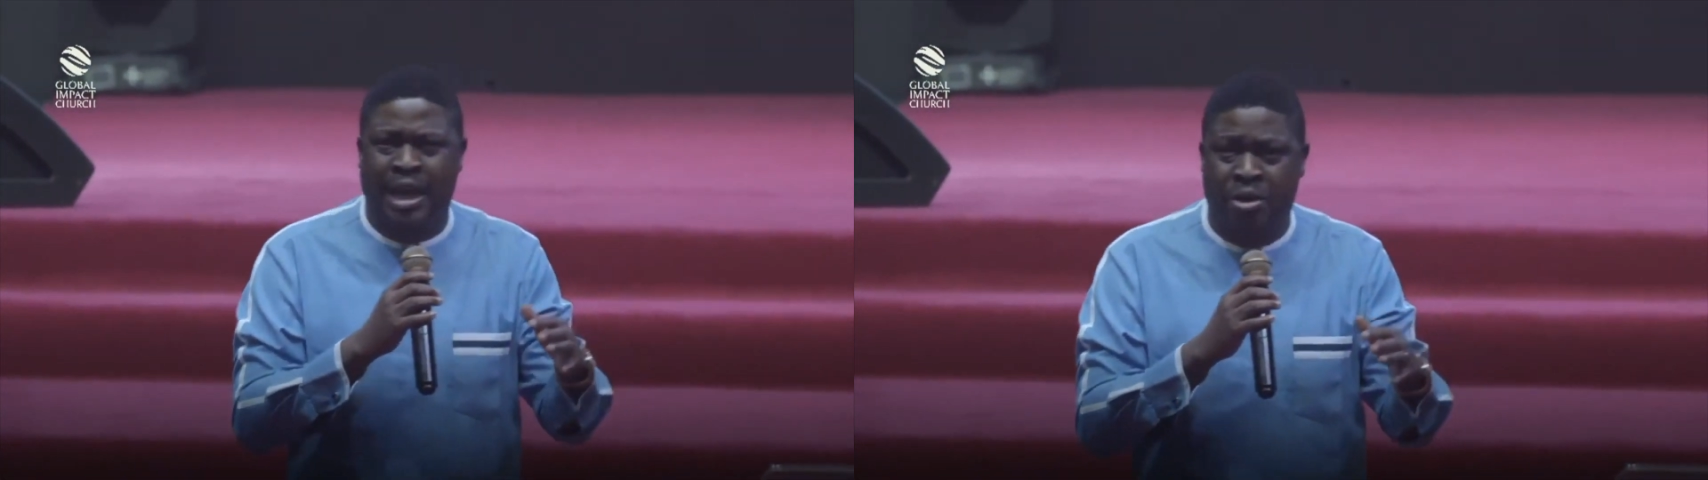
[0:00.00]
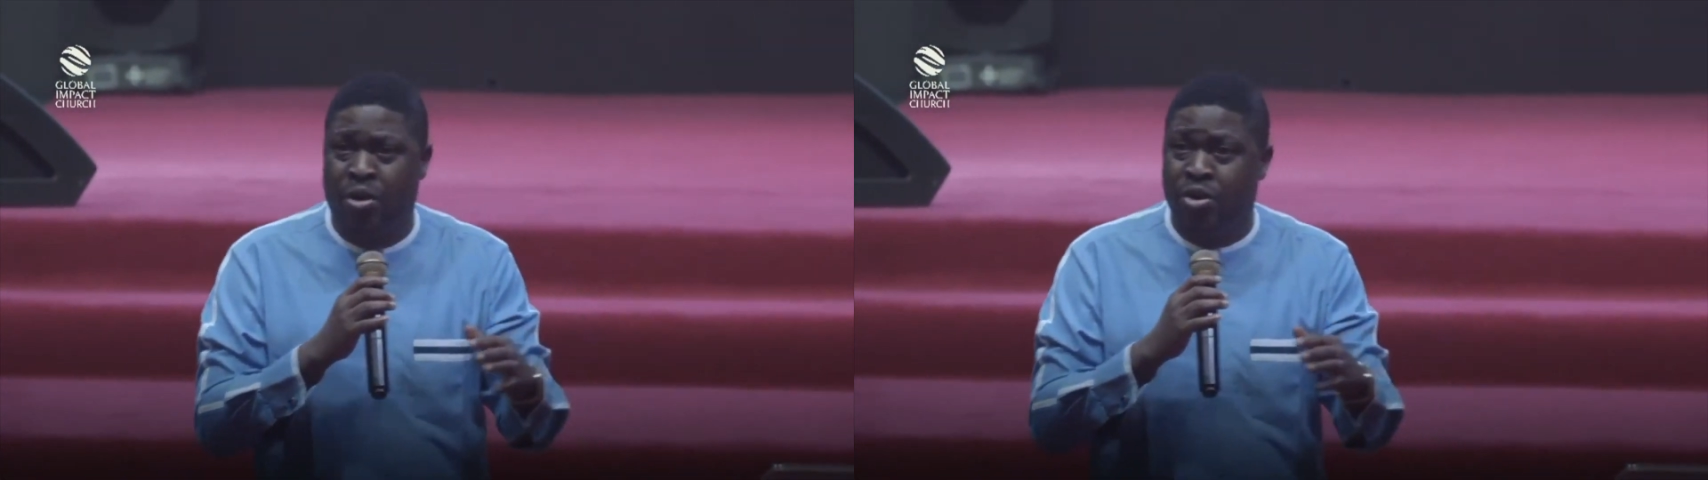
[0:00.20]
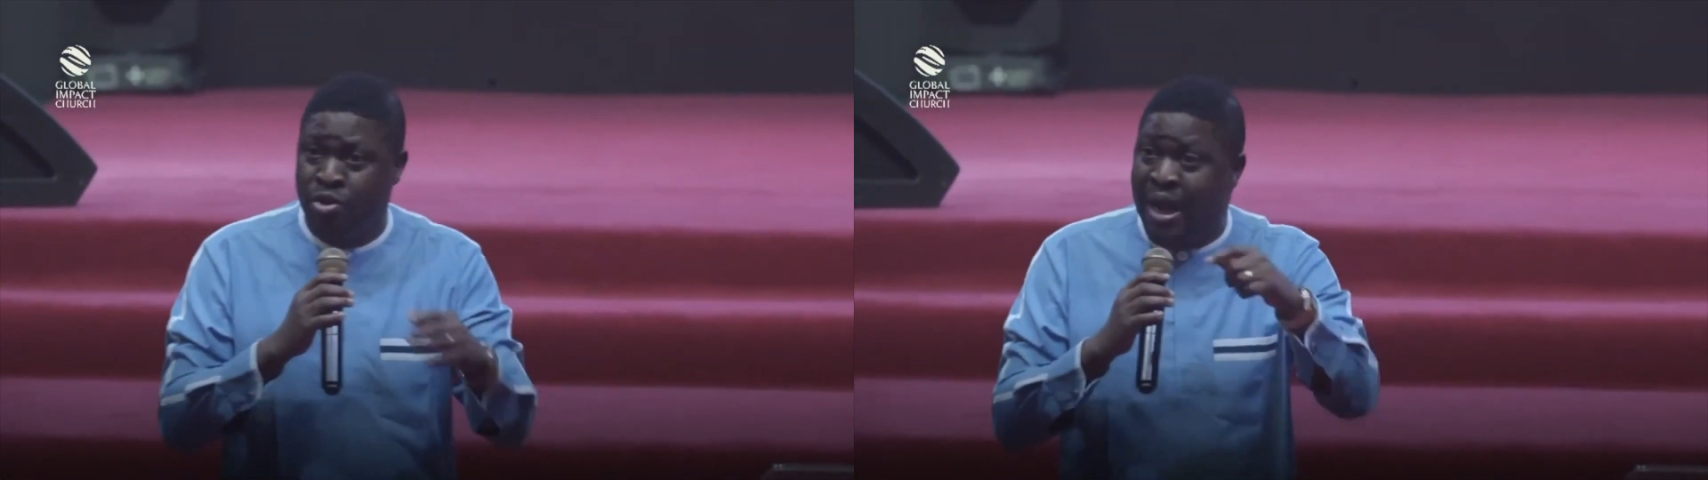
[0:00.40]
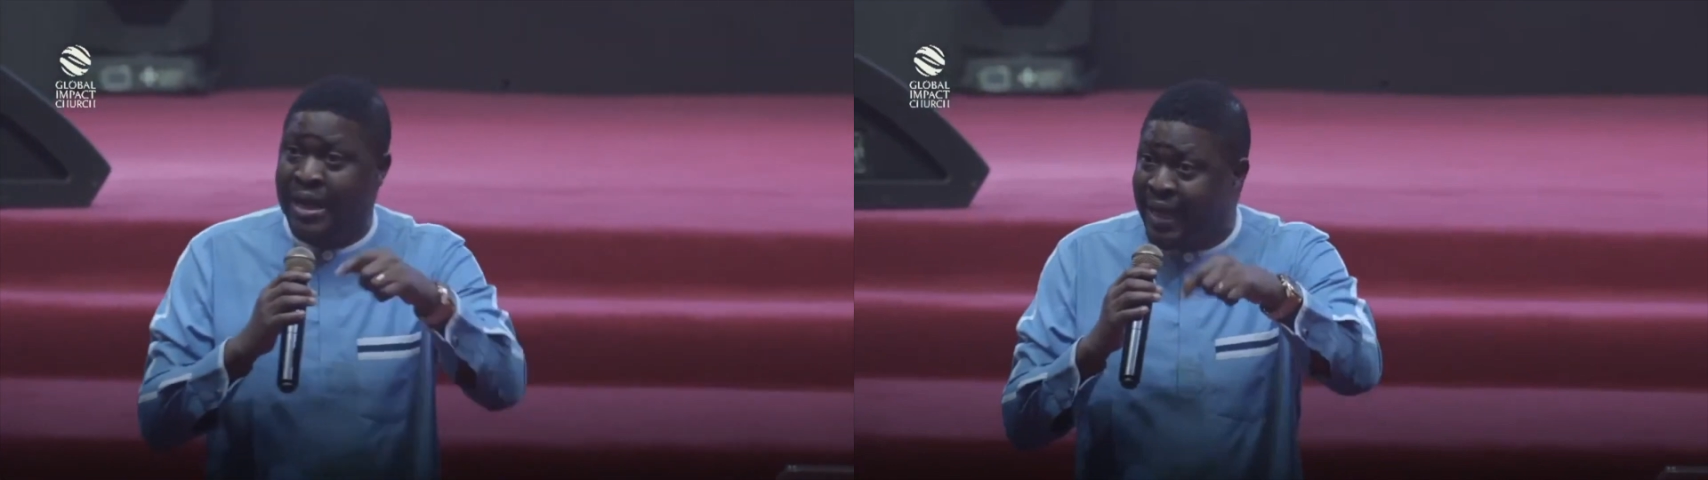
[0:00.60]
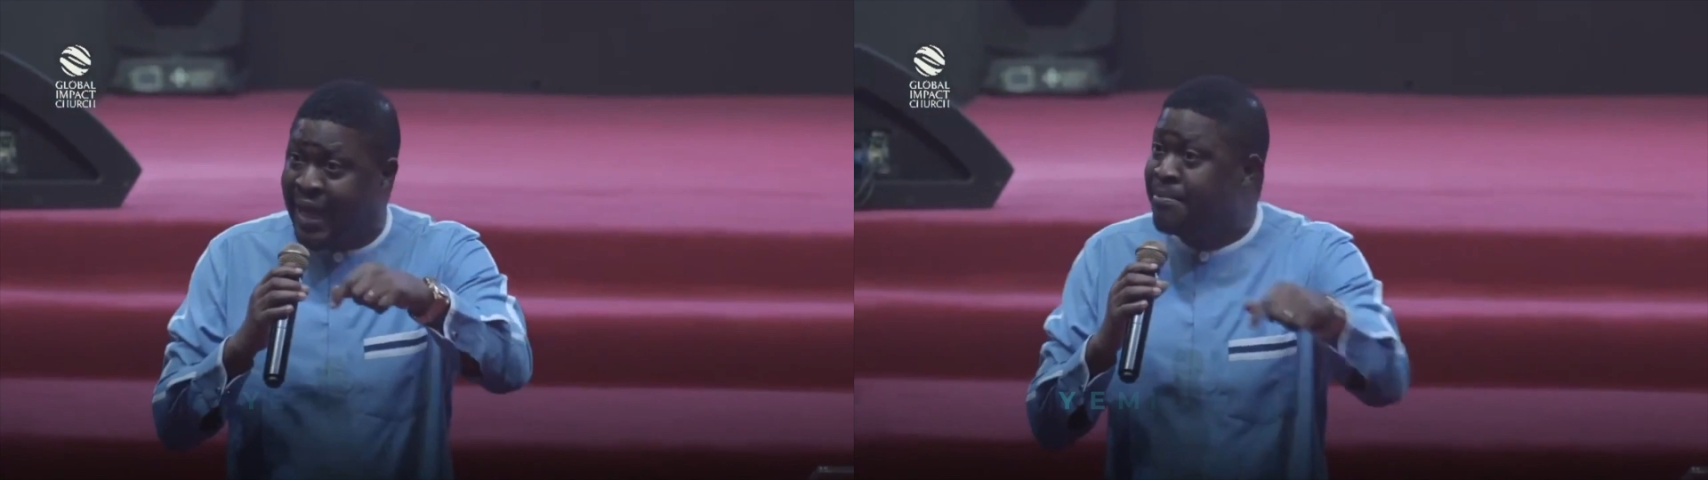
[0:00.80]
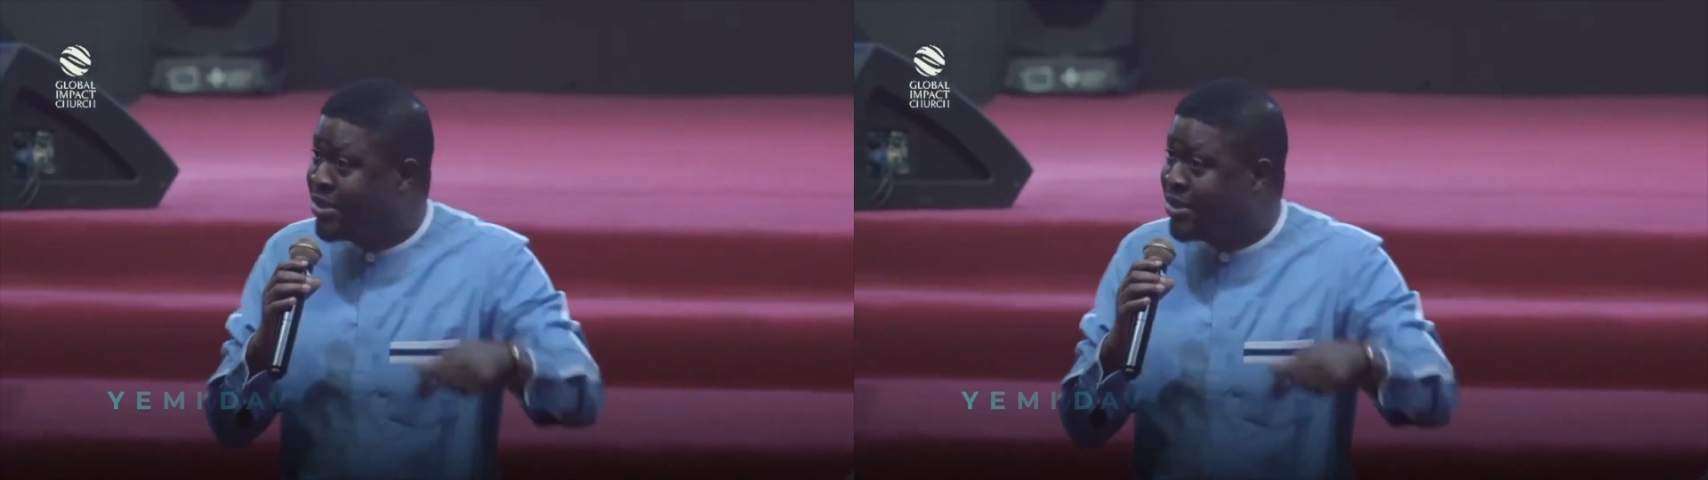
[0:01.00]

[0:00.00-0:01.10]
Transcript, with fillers: No, you are the game